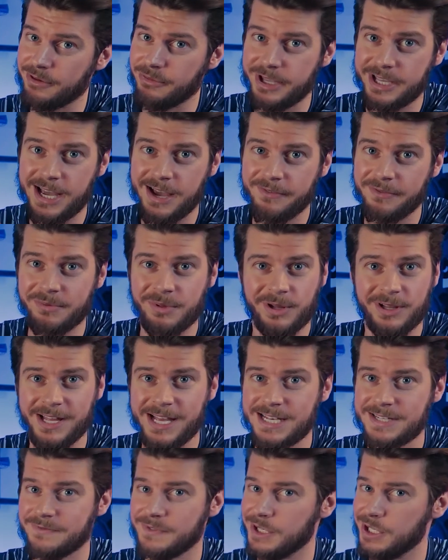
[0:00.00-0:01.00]
that we got from the
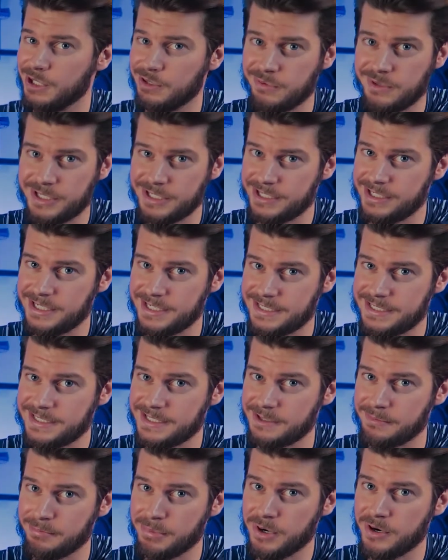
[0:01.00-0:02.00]
last video was
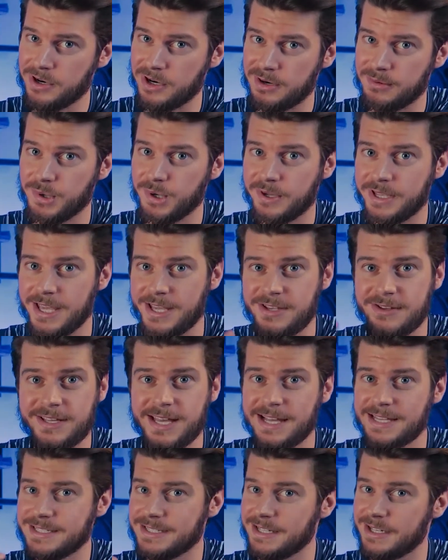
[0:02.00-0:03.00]
just superb, okay? You
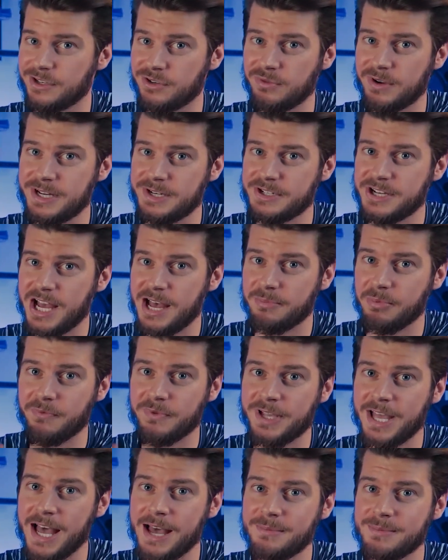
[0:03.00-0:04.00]
guys did a great job
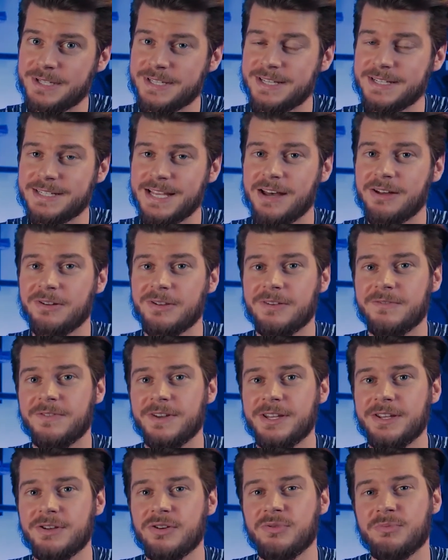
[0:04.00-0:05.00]
of commenting down on the
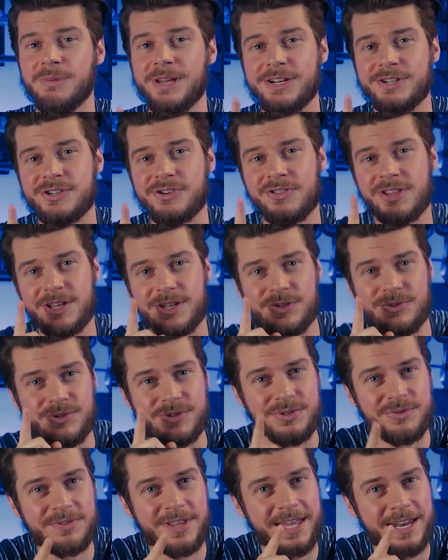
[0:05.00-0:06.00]
video. Make sure that you
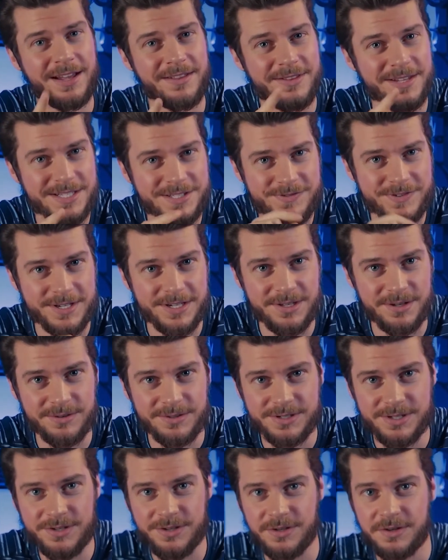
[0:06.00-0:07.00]
do that on this
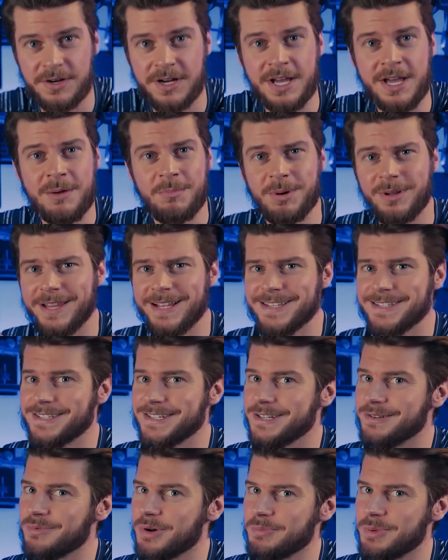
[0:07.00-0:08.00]
video too, but let's
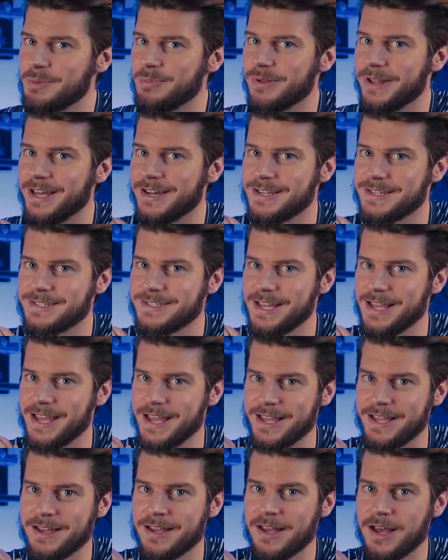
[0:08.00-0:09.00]
see what people had to
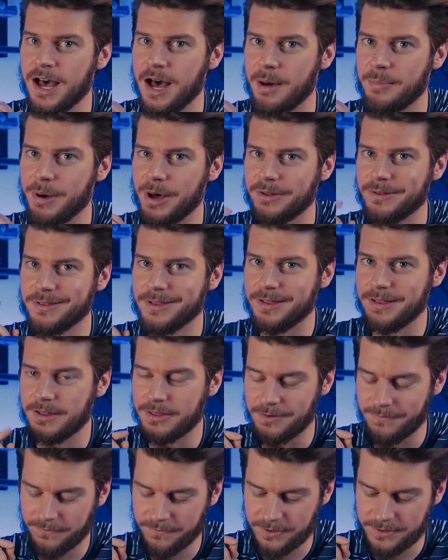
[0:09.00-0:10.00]
say about
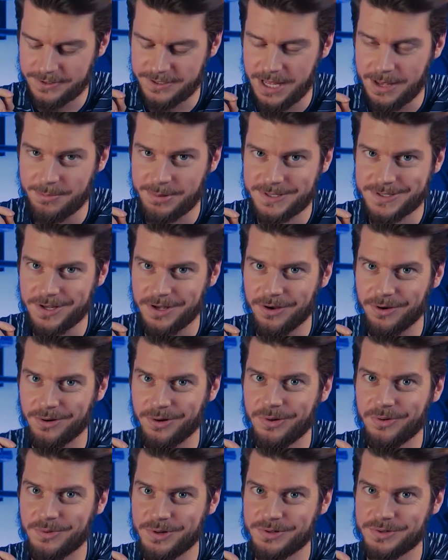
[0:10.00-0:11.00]
the first
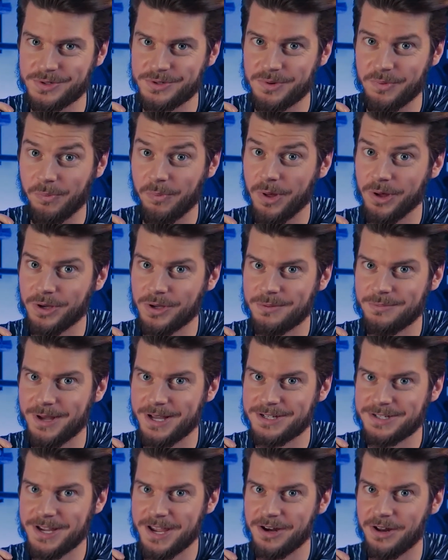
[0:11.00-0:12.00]
episode, which was welcome to
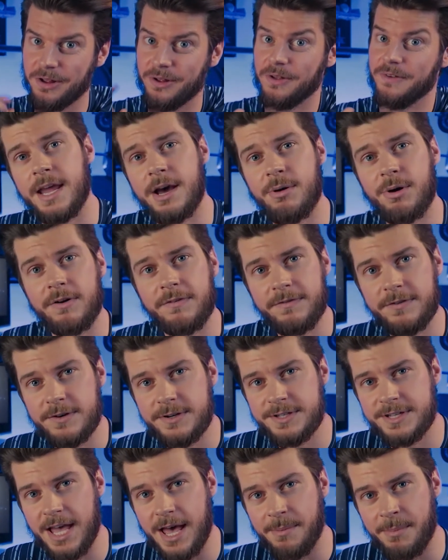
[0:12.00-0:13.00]
my channel. Now, our
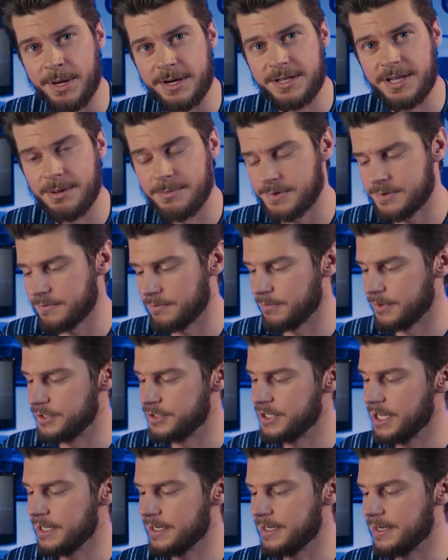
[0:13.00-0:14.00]
first comment comes from a
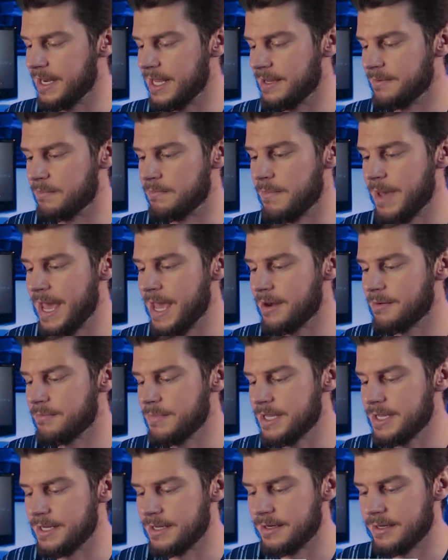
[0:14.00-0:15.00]
gent named Matt
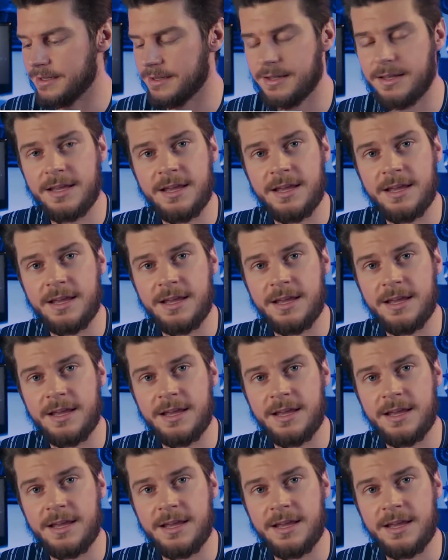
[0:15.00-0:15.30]
Mead.